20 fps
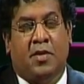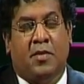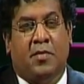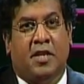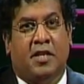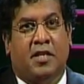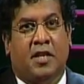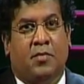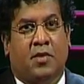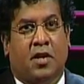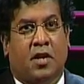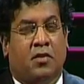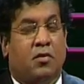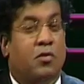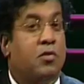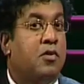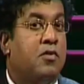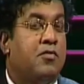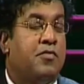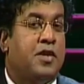In the meantime, you can
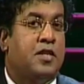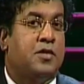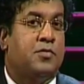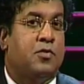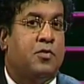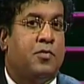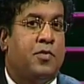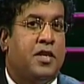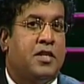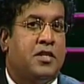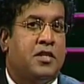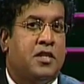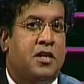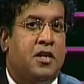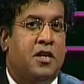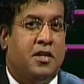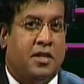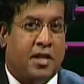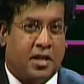go to our Facebook page.